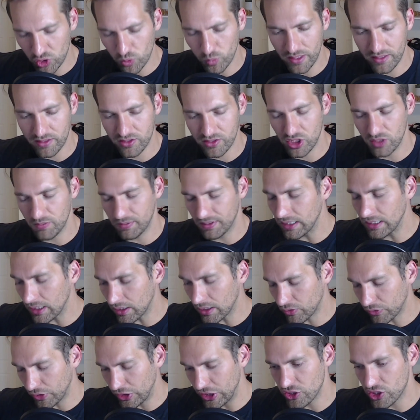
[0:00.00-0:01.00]
with
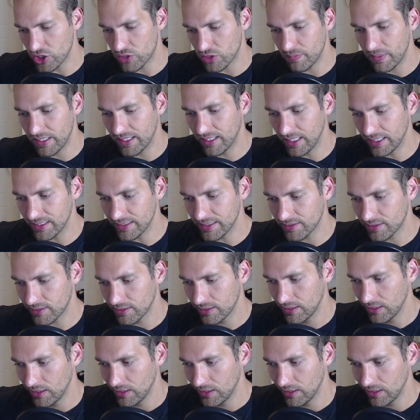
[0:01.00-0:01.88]
GPT-3 just because,